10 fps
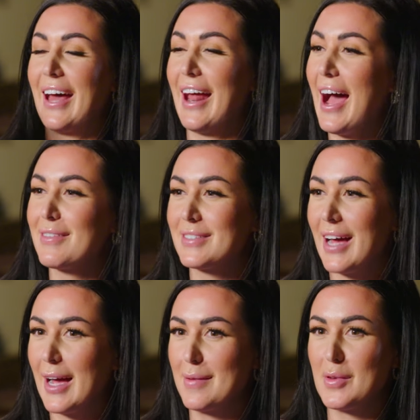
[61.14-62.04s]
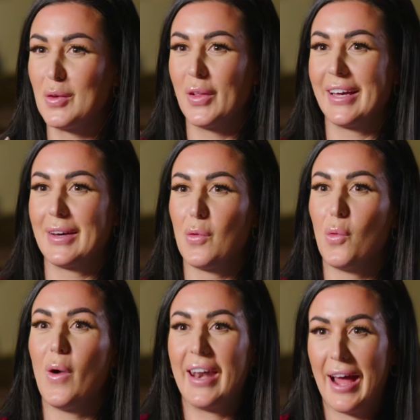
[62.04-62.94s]
at halftime you like
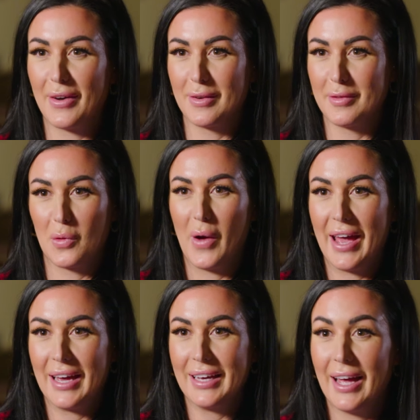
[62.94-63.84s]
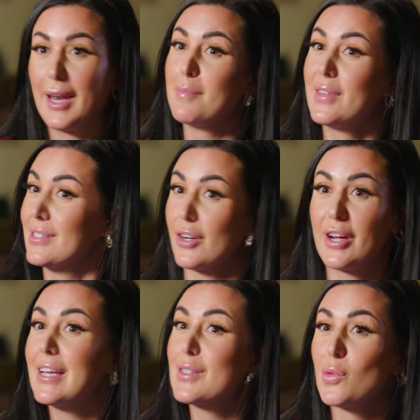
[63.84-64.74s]
went out of your way, and I'm these are
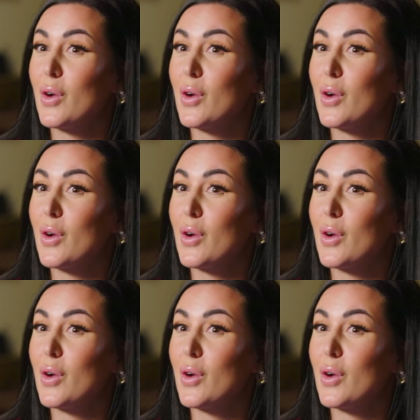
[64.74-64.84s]
his